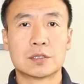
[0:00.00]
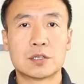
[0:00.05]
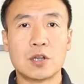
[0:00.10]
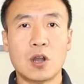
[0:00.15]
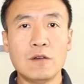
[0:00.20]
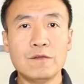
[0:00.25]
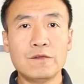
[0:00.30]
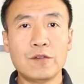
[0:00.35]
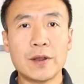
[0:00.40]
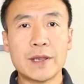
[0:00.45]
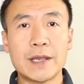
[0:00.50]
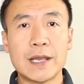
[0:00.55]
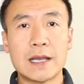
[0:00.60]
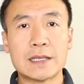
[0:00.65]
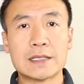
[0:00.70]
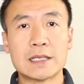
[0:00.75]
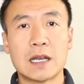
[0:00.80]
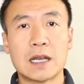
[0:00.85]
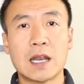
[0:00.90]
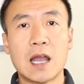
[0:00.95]
Cofrey
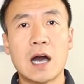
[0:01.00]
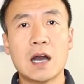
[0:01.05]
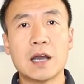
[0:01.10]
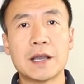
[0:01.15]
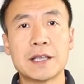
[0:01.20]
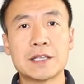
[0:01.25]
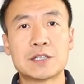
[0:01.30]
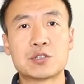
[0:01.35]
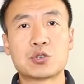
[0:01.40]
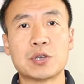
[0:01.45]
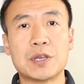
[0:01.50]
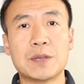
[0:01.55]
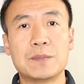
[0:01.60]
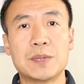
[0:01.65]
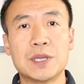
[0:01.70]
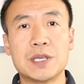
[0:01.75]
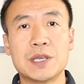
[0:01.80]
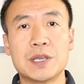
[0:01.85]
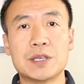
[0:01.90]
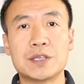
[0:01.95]
has a long history of
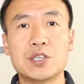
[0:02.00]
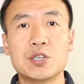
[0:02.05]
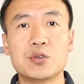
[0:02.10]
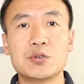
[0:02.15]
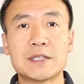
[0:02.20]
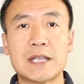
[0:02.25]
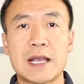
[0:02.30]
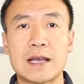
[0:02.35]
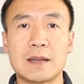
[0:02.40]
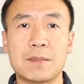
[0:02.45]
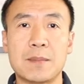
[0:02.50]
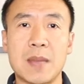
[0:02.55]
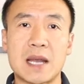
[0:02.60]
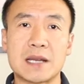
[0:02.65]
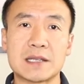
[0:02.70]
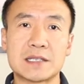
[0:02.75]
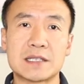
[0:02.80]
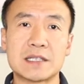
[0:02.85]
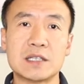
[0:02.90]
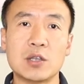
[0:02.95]
being used as a
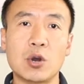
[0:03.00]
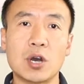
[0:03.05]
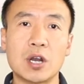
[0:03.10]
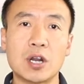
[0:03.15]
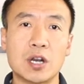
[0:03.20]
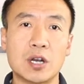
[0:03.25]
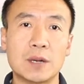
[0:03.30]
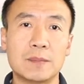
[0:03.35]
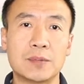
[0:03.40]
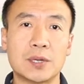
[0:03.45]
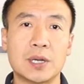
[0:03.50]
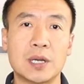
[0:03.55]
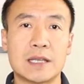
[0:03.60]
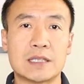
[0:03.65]
medicinal herb.